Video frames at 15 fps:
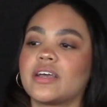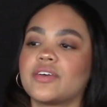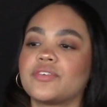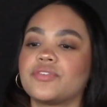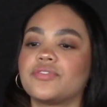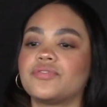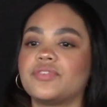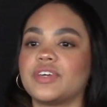
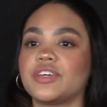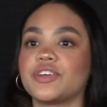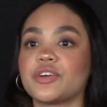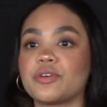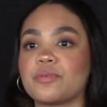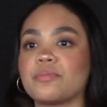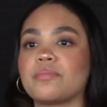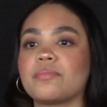
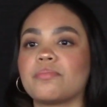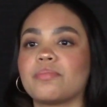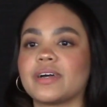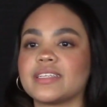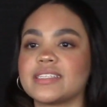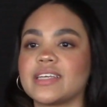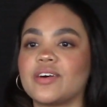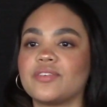figure
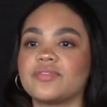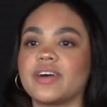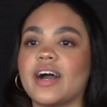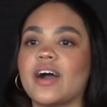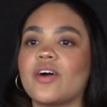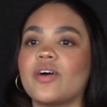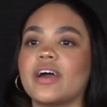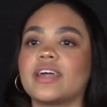myself
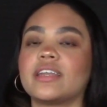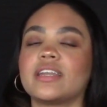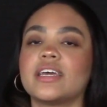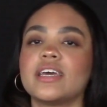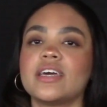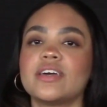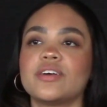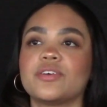out and
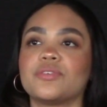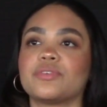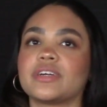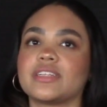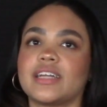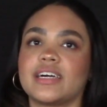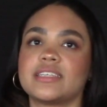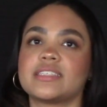
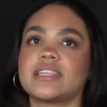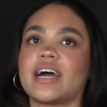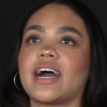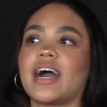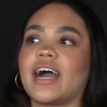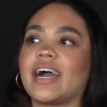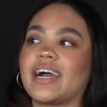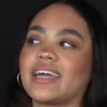realize
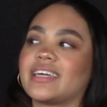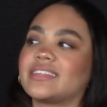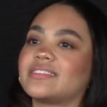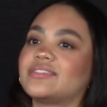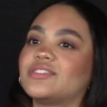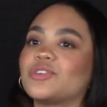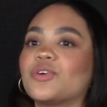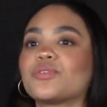that I
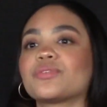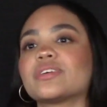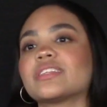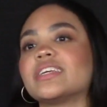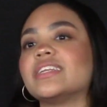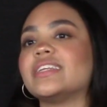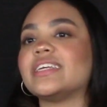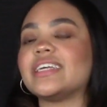don't
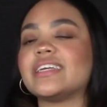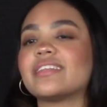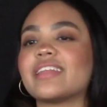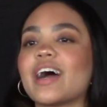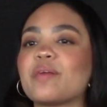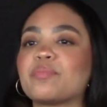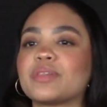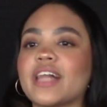really need
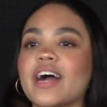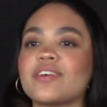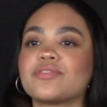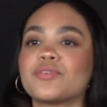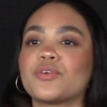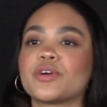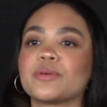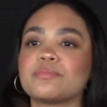that
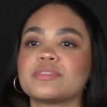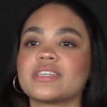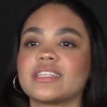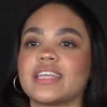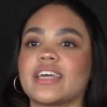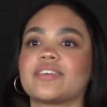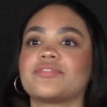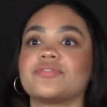platform to
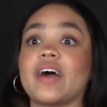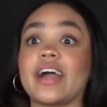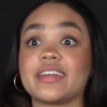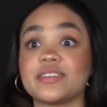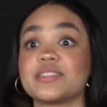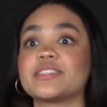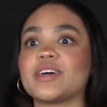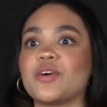like
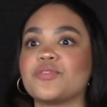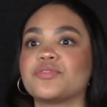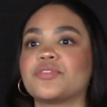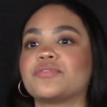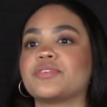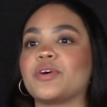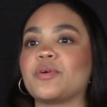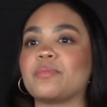find
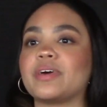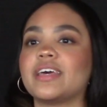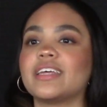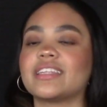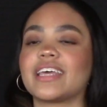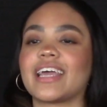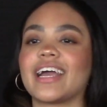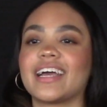
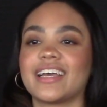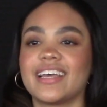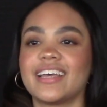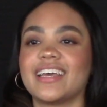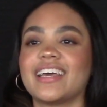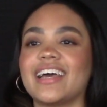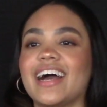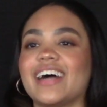self-fulfillment. Like,
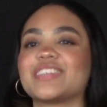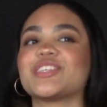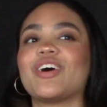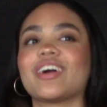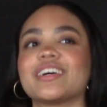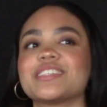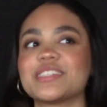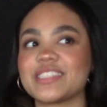as
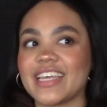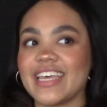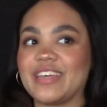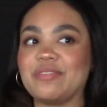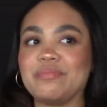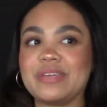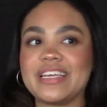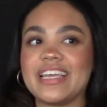long as it's
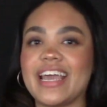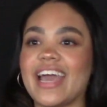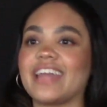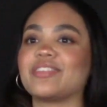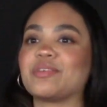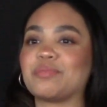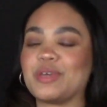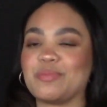in me
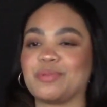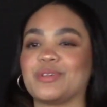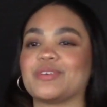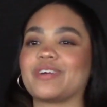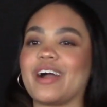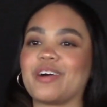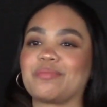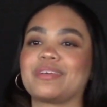and the people
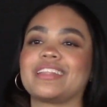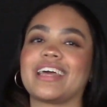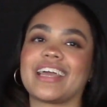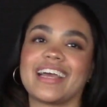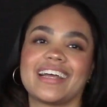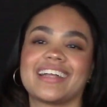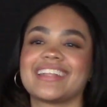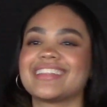around me,
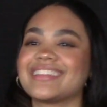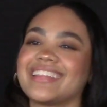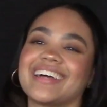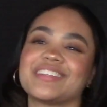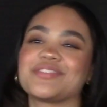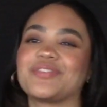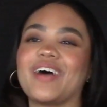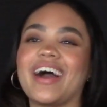like,
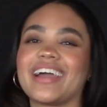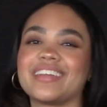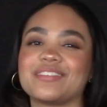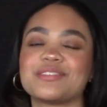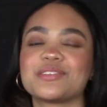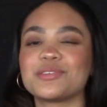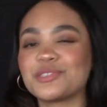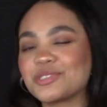that's
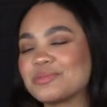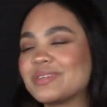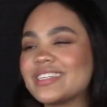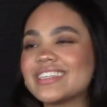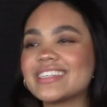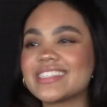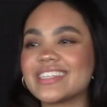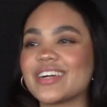fine. Social
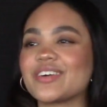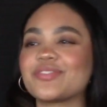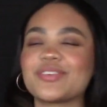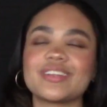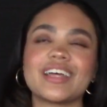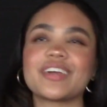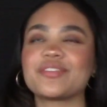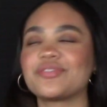media is there
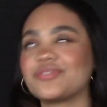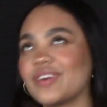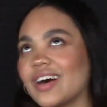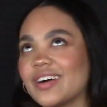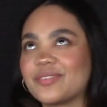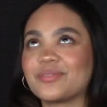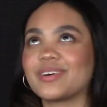for like fun,